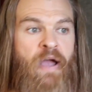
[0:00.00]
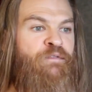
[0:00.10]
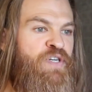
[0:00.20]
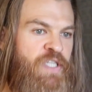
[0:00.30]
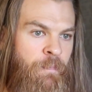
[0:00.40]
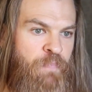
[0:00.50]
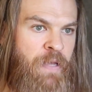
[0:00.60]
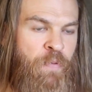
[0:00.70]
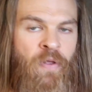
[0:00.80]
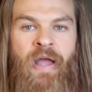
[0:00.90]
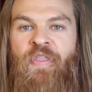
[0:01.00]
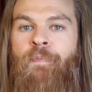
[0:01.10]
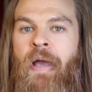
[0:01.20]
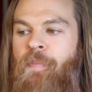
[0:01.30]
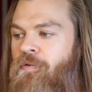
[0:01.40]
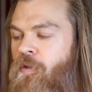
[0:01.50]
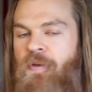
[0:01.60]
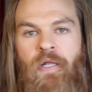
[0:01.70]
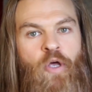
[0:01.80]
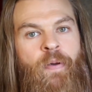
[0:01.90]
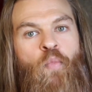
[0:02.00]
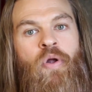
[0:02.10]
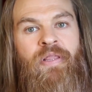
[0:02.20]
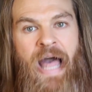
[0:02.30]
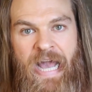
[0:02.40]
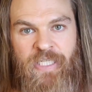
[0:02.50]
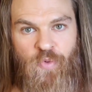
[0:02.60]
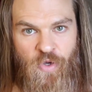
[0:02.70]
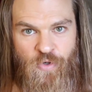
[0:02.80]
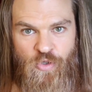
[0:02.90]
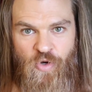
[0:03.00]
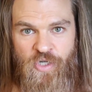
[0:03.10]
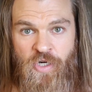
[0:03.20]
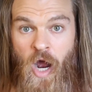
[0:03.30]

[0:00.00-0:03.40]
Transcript: For some people, they might be able to be a little bit more lax with their nutrition.